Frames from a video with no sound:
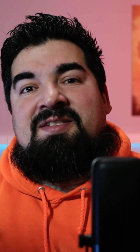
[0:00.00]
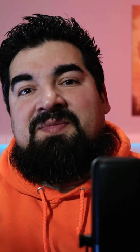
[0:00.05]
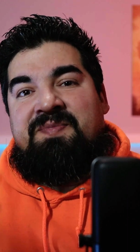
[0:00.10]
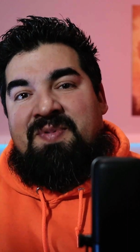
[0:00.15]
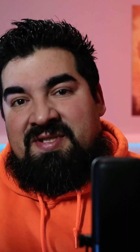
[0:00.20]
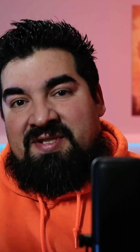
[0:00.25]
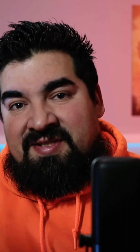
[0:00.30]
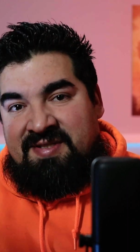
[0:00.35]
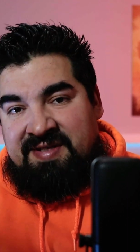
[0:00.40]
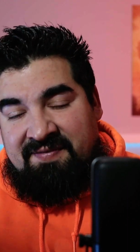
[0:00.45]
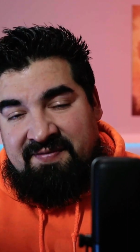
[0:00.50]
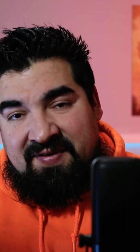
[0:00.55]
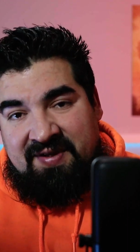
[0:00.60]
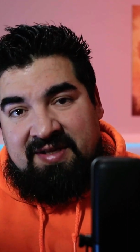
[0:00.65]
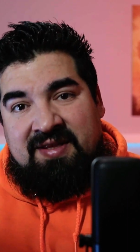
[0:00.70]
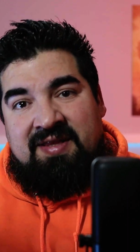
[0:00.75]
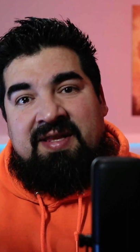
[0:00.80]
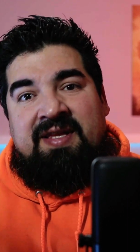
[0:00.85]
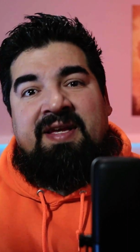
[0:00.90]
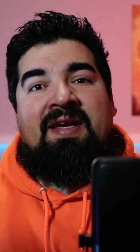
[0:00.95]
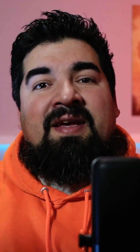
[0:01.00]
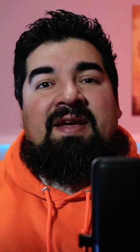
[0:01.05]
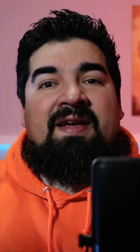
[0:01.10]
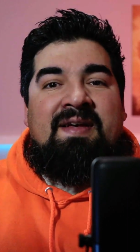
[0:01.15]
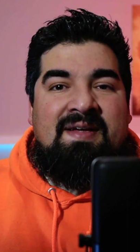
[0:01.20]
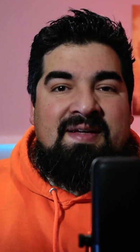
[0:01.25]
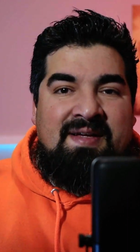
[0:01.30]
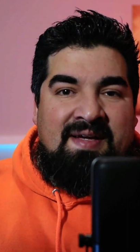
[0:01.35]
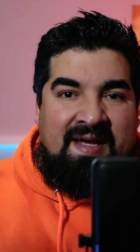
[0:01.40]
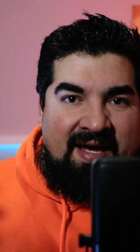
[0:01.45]
specifically
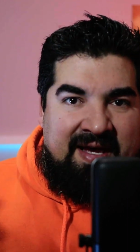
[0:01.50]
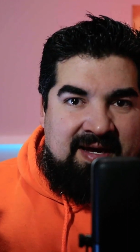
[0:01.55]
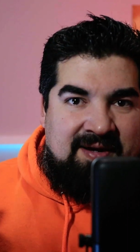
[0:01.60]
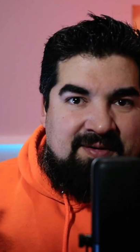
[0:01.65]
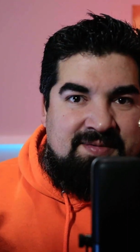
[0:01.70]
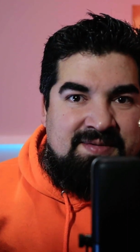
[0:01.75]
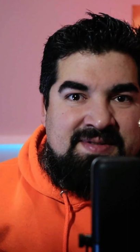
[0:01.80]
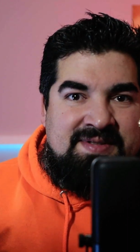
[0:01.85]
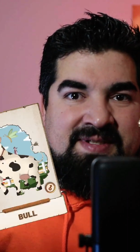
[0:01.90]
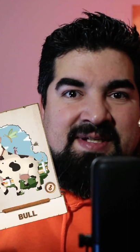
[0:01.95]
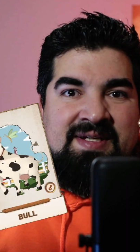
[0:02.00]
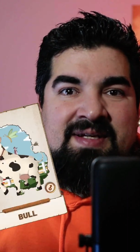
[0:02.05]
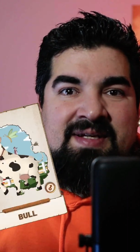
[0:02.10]
cows.